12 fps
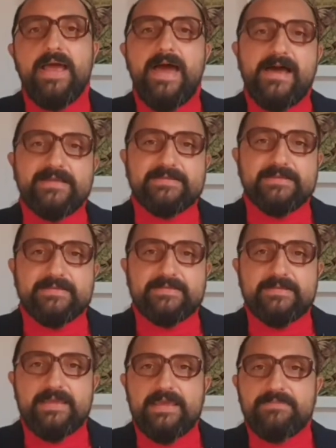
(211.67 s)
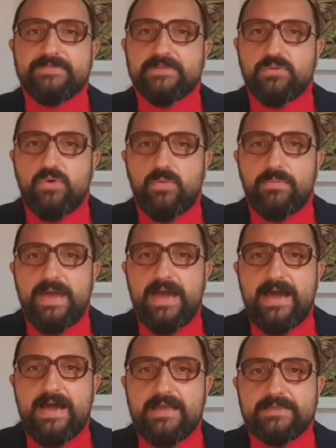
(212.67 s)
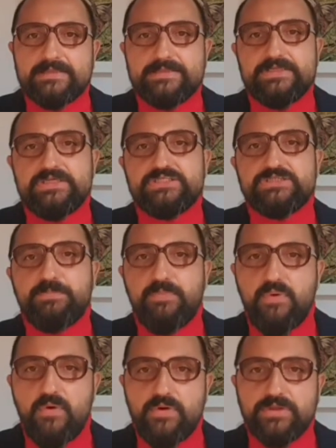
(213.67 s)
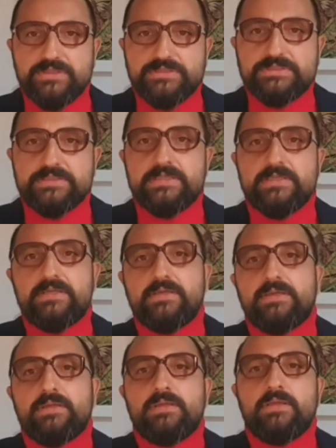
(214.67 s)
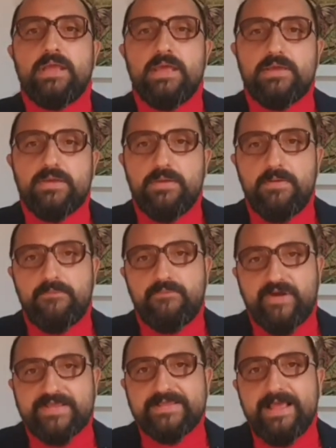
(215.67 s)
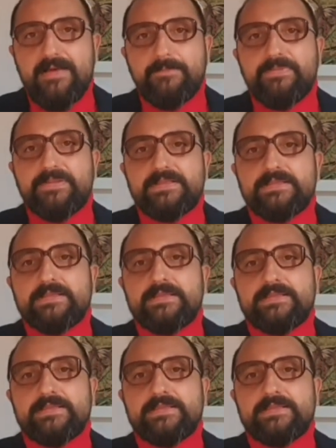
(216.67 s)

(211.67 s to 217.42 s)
has the same slope at each point. For example,